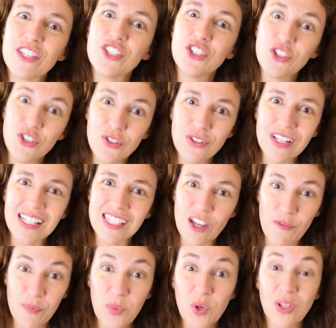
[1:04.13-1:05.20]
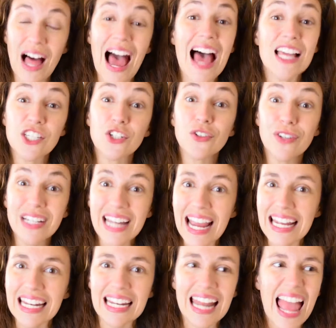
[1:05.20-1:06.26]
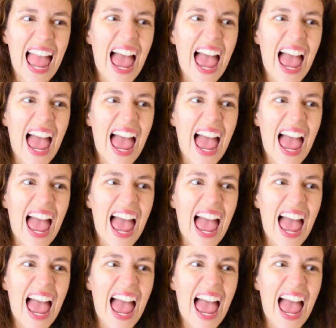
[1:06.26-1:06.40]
the students of Moolah has created,